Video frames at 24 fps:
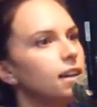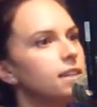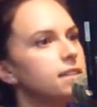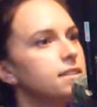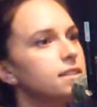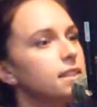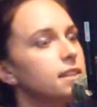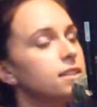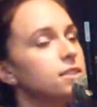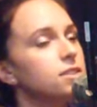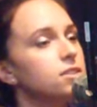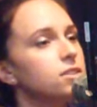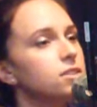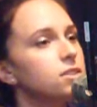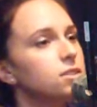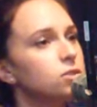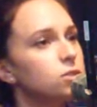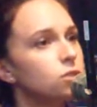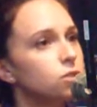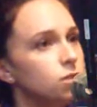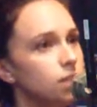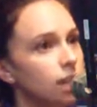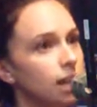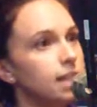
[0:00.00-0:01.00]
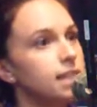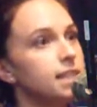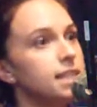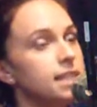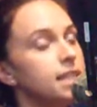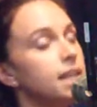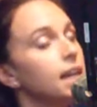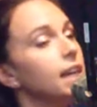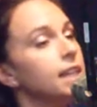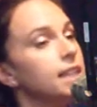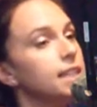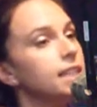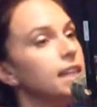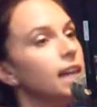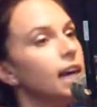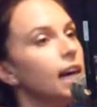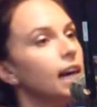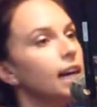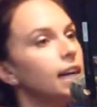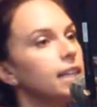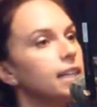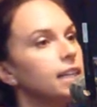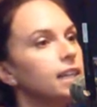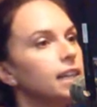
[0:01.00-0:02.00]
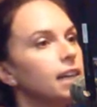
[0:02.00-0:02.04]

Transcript: since 1999.